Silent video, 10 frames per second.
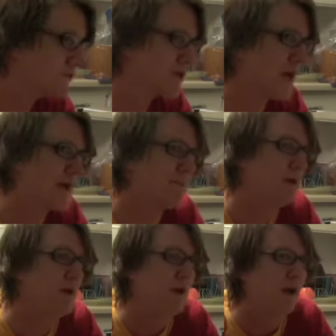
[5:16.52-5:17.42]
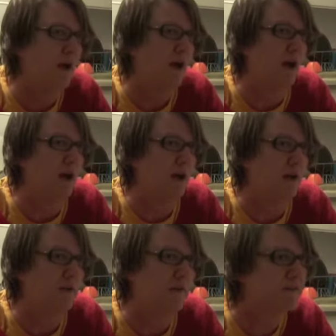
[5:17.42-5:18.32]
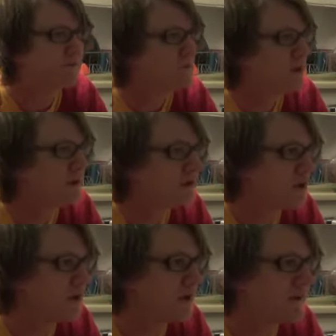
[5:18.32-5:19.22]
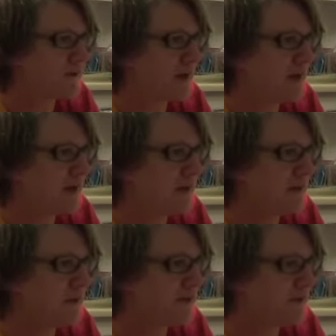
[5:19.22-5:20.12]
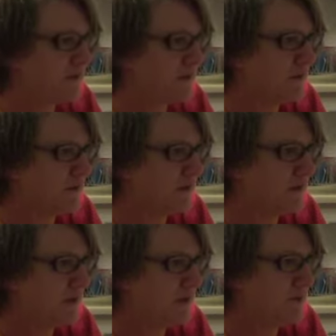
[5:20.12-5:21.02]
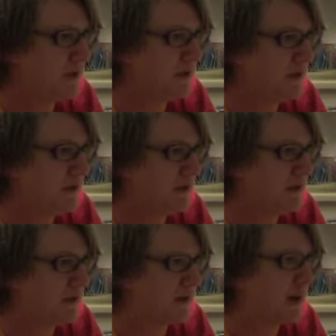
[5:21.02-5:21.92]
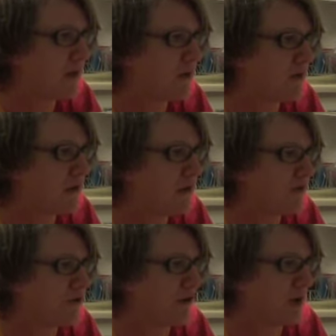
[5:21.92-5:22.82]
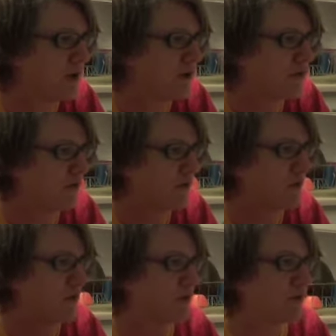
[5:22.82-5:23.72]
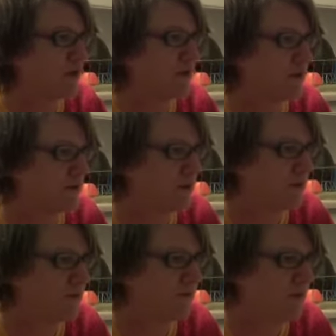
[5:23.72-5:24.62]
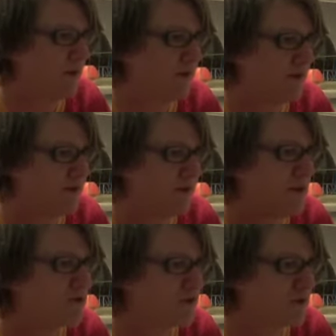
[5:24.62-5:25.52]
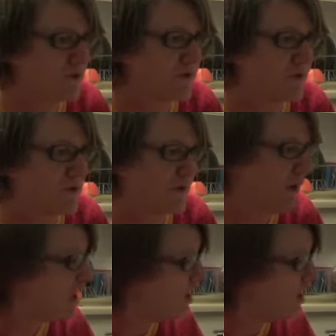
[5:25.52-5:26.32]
a shame, doesn't mean that the arts can't still be there or integrated, or that if the teachers that